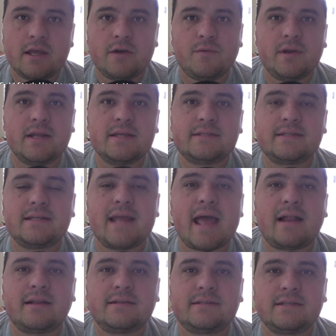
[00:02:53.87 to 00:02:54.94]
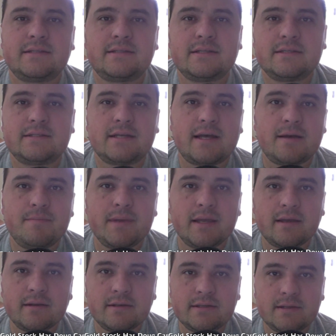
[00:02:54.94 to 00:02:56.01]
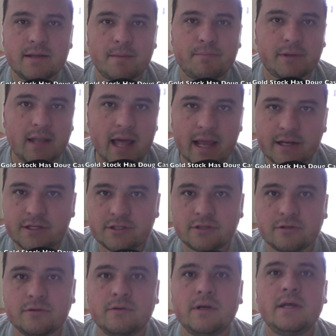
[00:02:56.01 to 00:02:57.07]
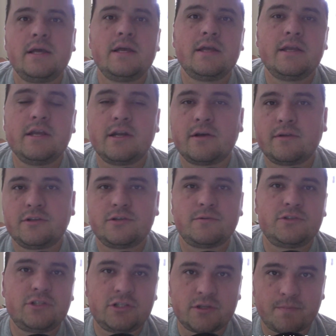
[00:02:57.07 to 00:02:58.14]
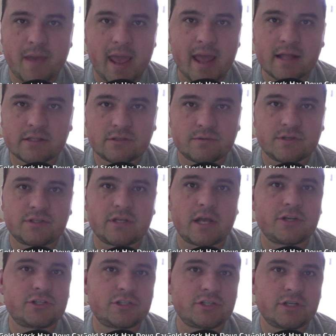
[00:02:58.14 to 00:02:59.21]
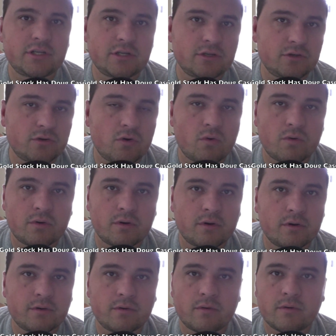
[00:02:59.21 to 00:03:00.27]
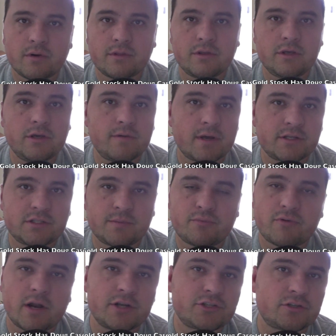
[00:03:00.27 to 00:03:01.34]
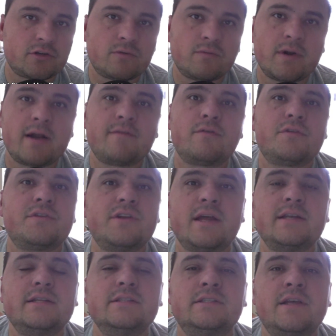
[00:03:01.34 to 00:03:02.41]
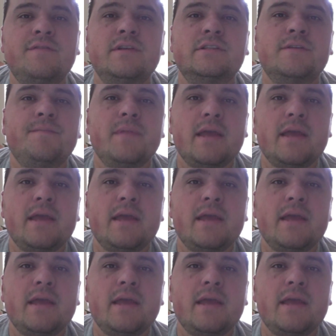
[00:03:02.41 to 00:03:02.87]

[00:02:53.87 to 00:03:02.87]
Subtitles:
when his analysis is being applied to, Japan's recession or the U.S. depression or whatever, the 1970s.